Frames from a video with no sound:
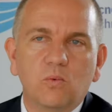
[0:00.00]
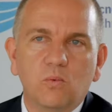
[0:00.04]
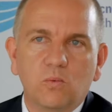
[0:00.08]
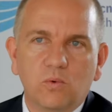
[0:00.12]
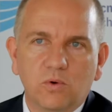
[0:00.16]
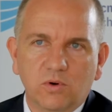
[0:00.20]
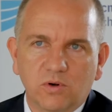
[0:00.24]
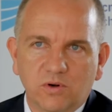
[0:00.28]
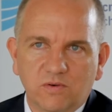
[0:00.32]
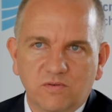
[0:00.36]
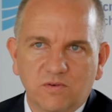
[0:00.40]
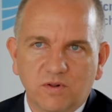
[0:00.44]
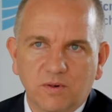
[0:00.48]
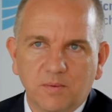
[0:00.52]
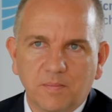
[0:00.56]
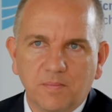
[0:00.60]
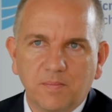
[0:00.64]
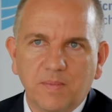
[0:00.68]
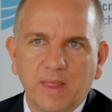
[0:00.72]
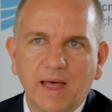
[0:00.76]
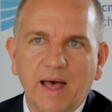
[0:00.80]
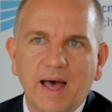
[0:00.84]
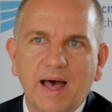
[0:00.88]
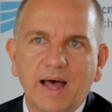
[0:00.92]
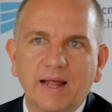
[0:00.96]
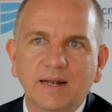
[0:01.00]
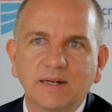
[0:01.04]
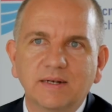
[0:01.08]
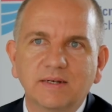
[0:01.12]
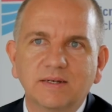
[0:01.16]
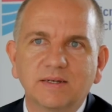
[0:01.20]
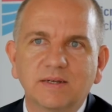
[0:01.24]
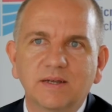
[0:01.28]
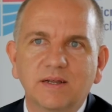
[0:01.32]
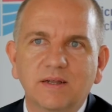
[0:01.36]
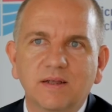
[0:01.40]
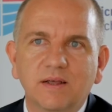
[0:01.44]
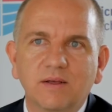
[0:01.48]
Wonderful. And
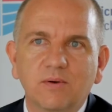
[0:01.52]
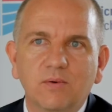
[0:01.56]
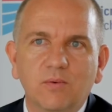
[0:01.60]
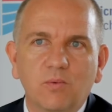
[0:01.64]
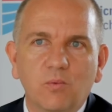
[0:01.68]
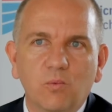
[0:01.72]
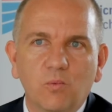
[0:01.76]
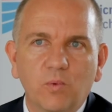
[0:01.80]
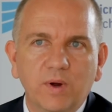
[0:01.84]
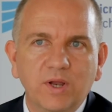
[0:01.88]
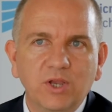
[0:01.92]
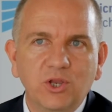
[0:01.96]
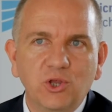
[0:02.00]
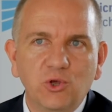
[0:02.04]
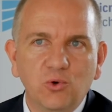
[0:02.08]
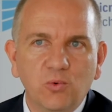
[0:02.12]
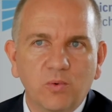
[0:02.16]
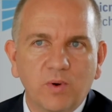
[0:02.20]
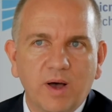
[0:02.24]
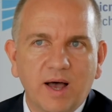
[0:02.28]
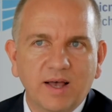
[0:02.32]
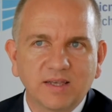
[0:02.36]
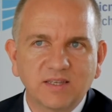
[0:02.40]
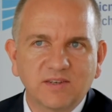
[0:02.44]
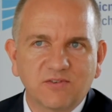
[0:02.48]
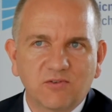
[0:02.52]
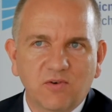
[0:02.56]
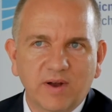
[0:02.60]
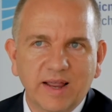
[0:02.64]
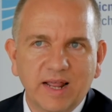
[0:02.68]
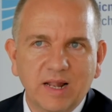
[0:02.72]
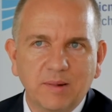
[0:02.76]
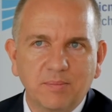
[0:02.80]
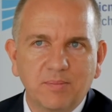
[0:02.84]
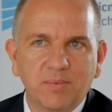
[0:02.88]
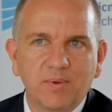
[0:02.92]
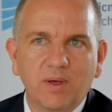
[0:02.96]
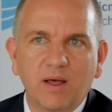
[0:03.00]
when you asked for
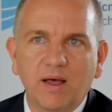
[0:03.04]
help,